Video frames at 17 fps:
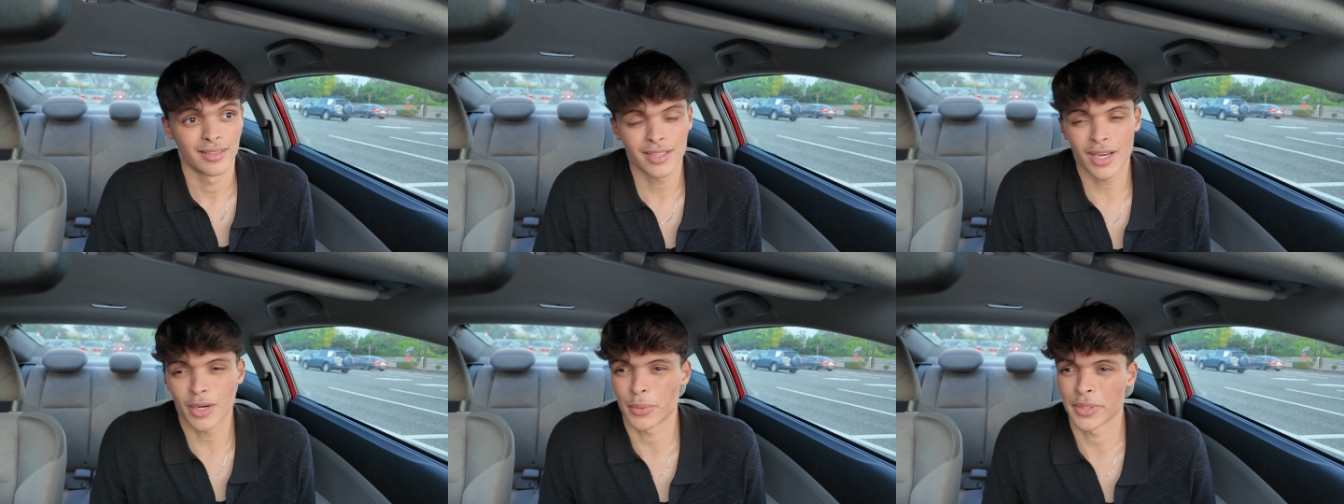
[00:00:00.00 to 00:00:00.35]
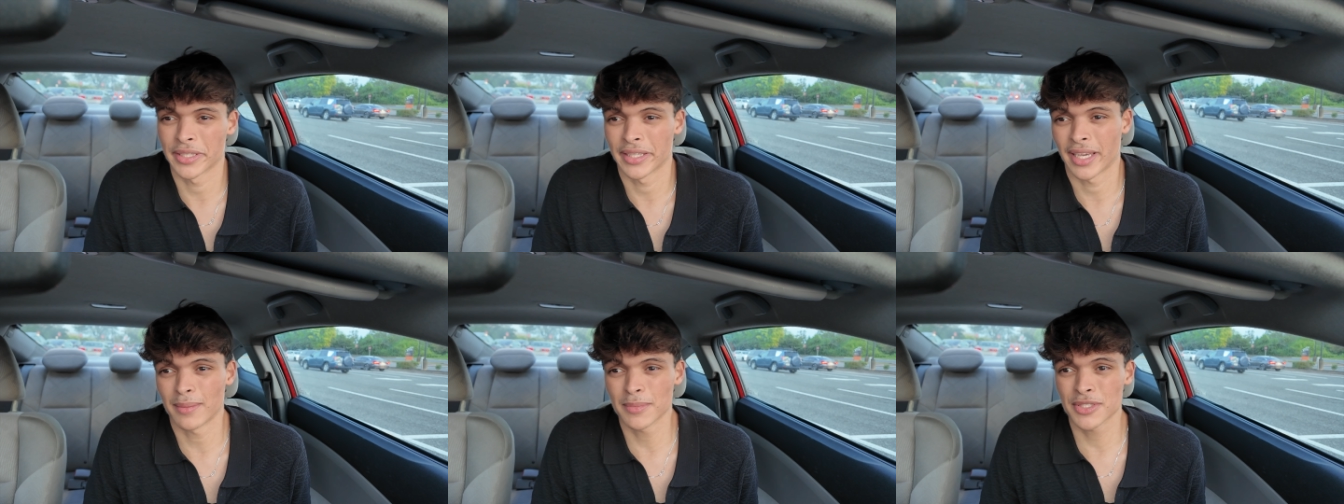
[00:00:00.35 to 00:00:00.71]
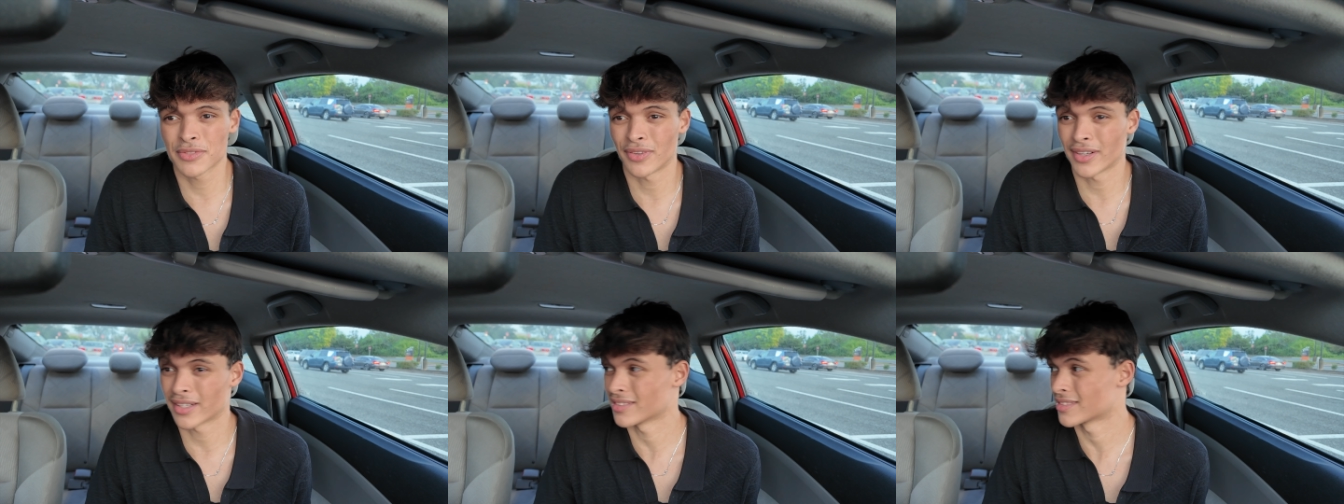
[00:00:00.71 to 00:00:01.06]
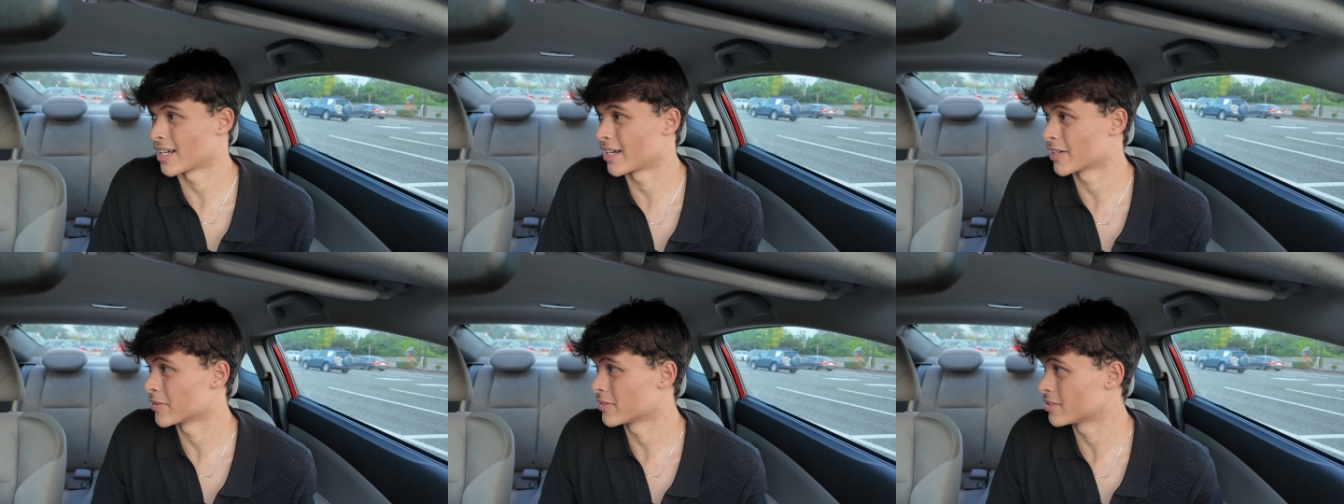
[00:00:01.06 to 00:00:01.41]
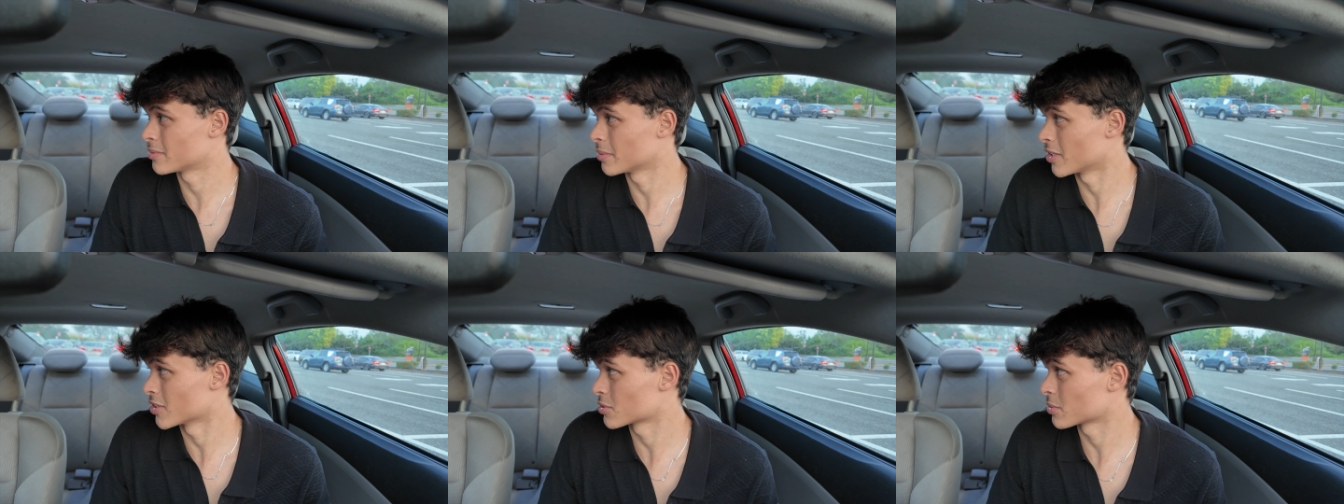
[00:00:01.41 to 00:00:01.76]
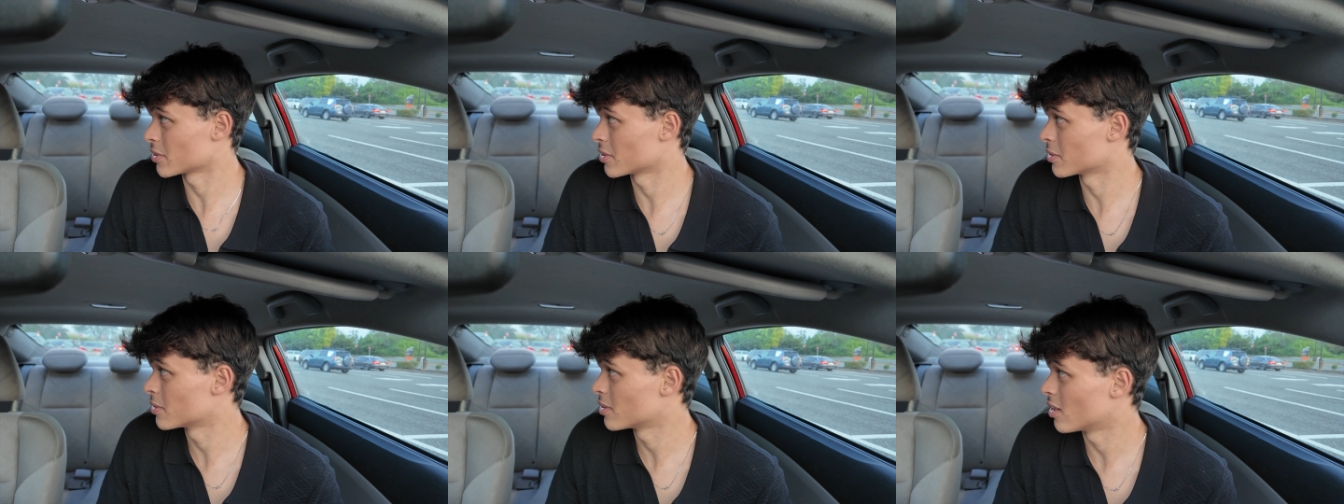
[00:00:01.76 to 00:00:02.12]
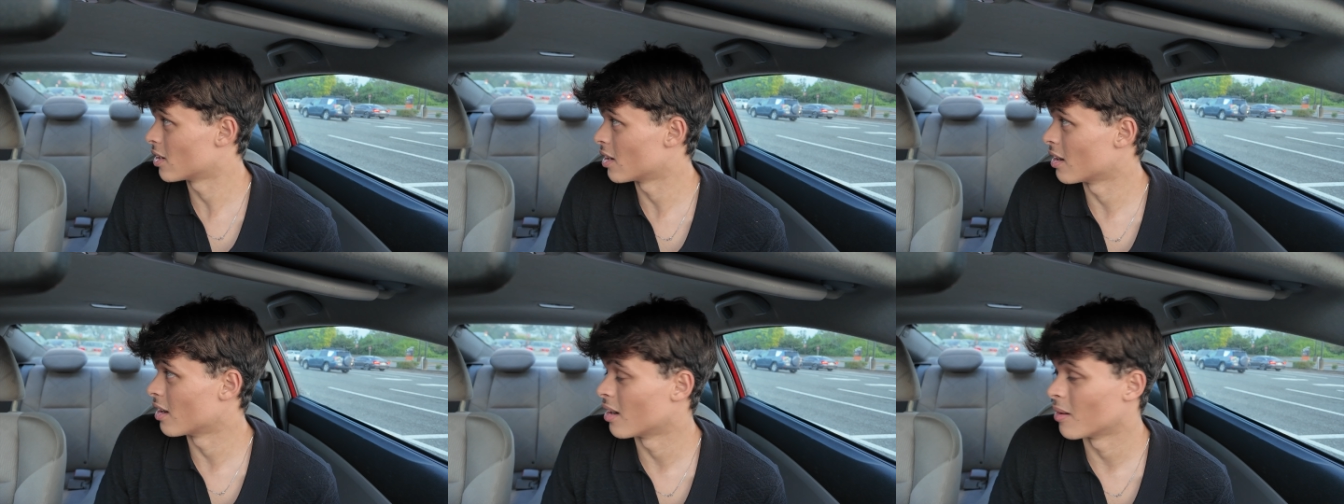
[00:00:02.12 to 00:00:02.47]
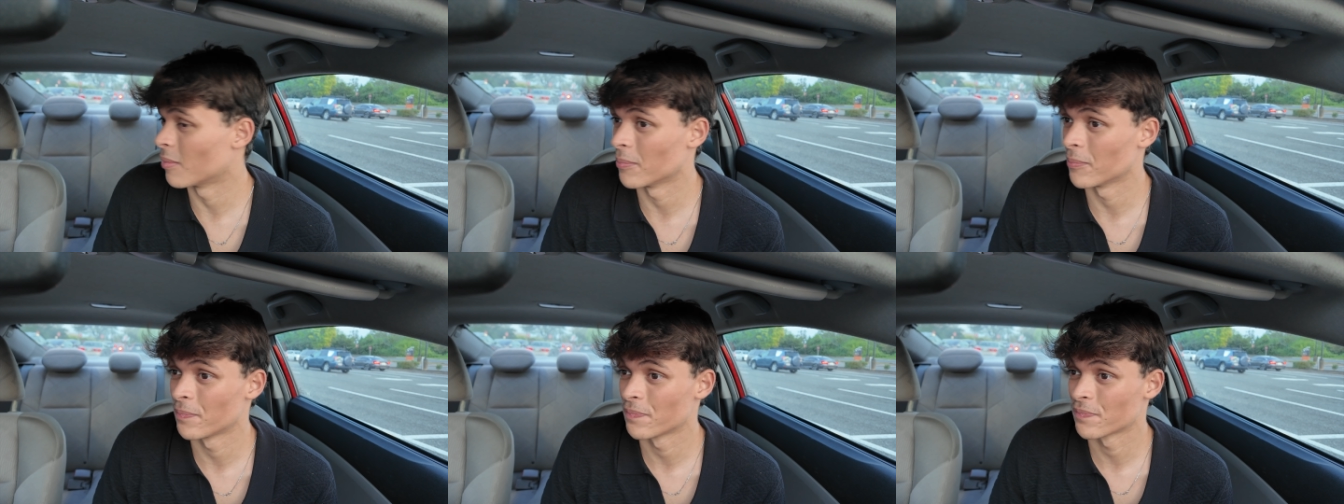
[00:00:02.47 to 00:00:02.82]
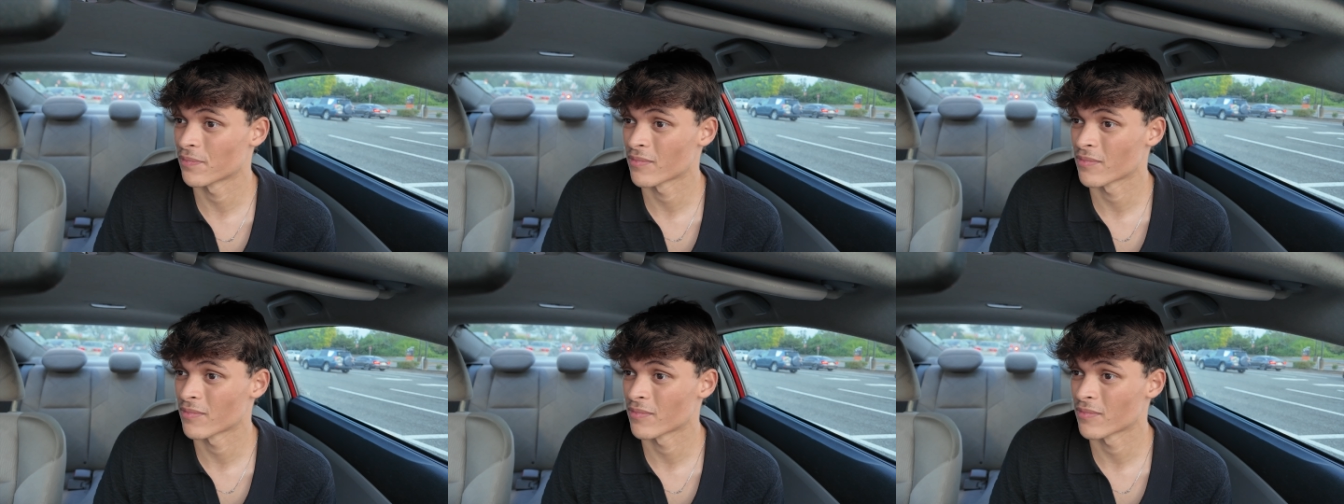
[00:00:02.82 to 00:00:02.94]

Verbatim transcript: Not really. I'm just fucking tired, to be honest with you. Um,